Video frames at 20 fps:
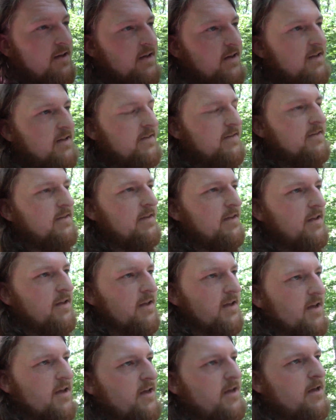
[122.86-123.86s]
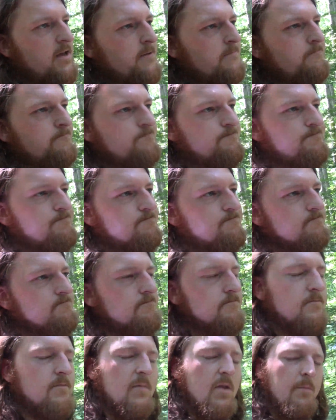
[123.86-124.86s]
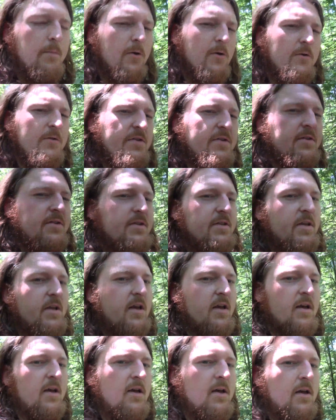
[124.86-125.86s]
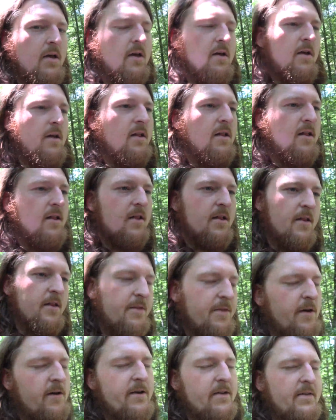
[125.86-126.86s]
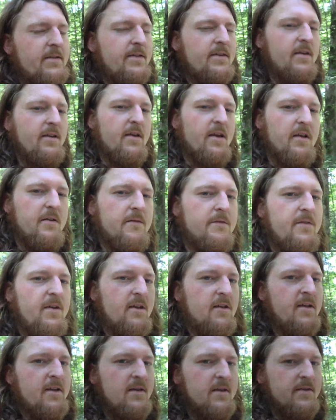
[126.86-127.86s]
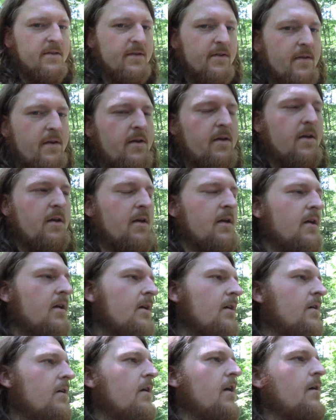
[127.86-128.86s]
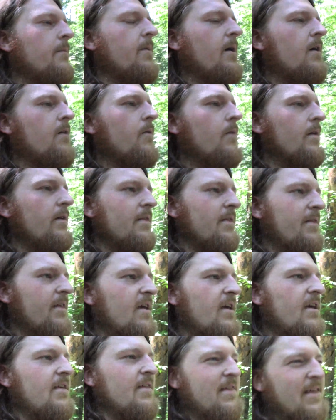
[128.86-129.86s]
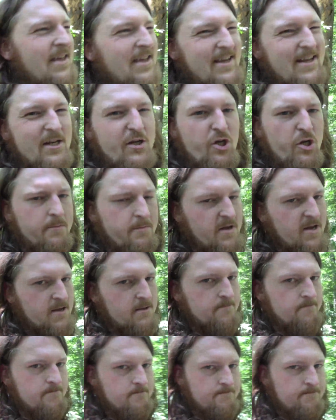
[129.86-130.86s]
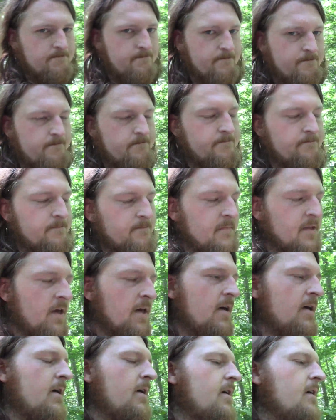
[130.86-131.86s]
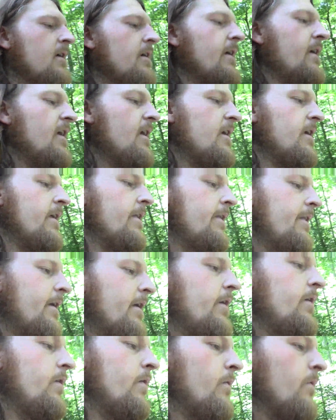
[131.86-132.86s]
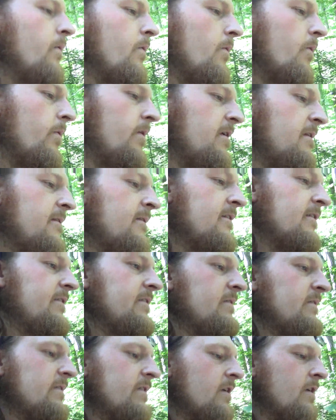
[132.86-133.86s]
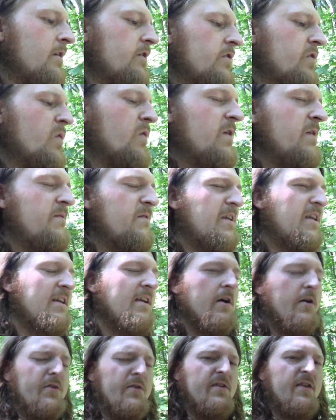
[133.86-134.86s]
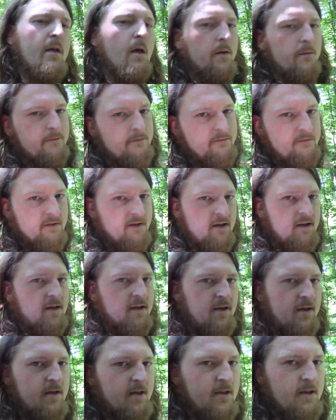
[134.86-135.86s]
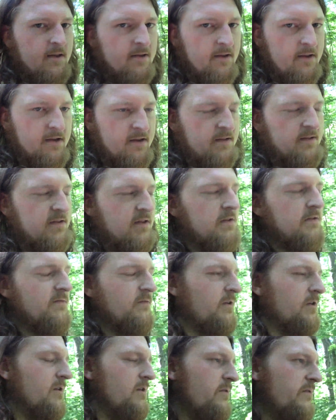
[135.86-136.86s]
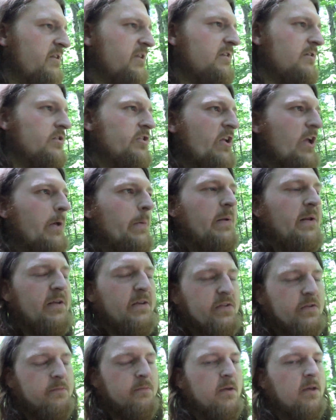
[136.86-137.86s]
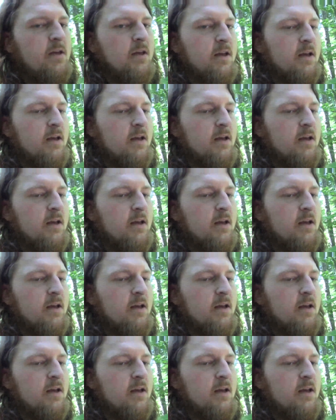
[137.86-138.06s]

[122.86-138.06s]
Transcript: it's a person's thoughts and feelings about what they think it should be. And when this sort of ego stuff gets involved in shamanism,